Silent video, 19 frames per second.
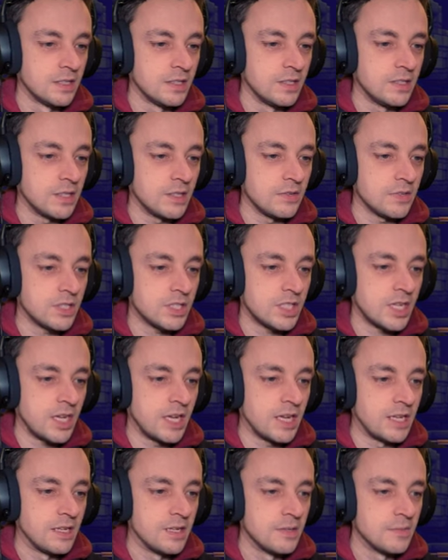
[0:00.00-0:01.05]
You don't
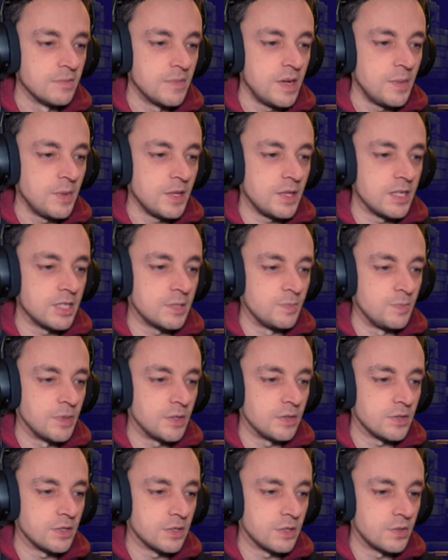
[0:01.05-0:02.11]
say. Maybe this
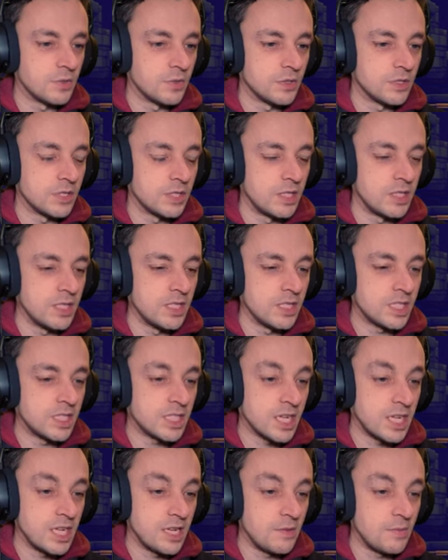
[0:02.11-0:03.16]
builder was the
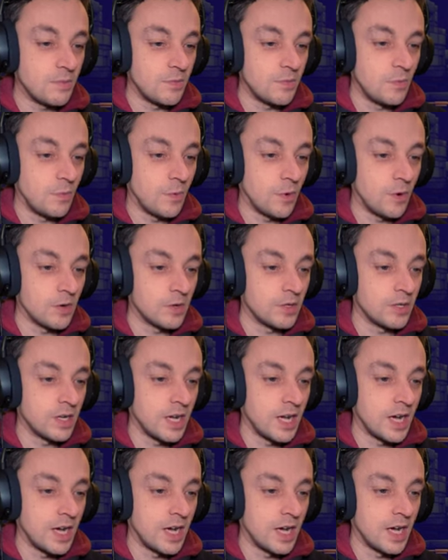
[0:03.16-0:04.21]
same one
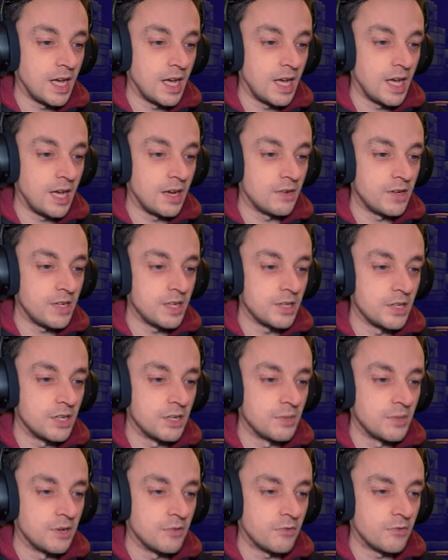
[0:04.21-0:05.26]
our hairy
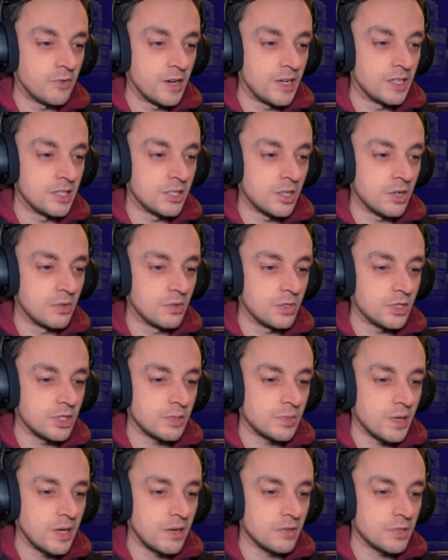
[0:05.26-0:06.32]
hermit friend told us
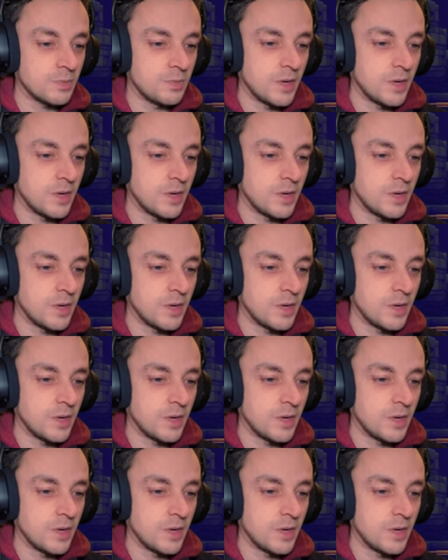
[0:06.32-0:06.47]
about